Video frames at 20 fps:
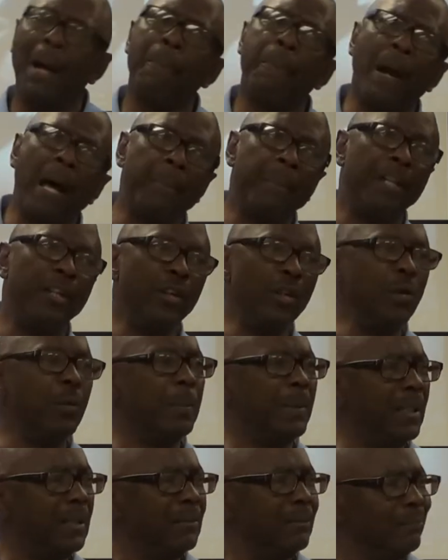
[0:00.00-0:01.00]
I probably knew,
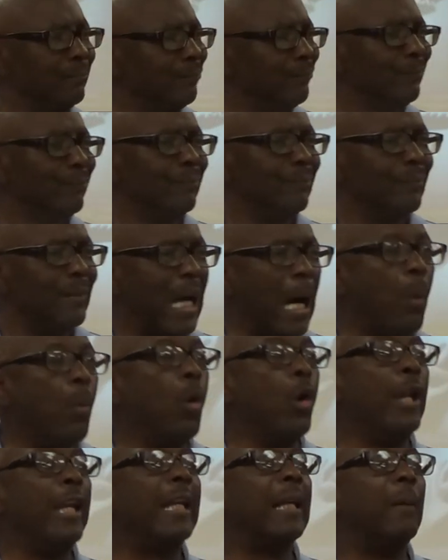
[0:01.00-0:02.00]
but I
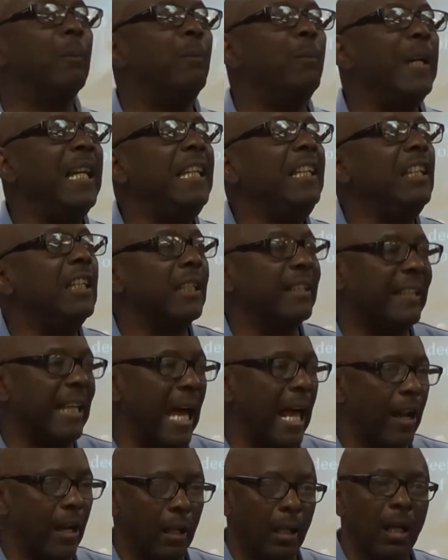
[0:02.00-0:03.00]
wanted convenient
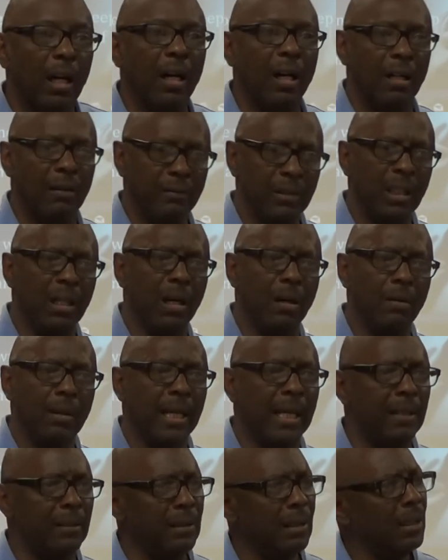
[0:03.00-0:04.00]
kind of love. You know,
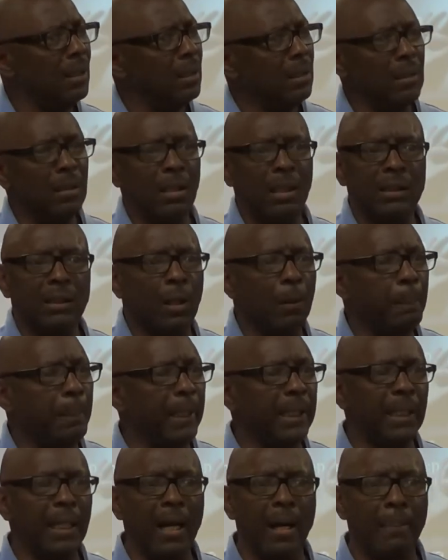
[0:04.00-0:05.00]
that, you know, it's going to
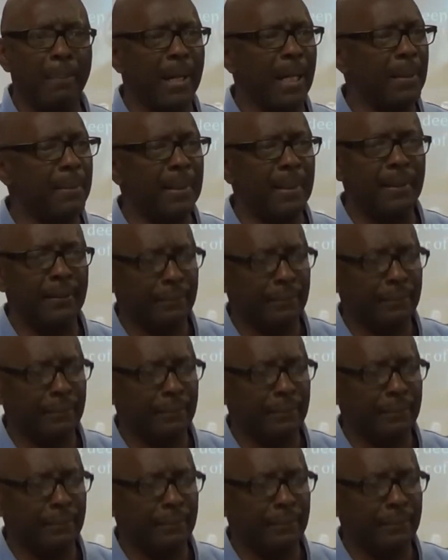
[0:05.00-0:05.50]
pick you up, baby.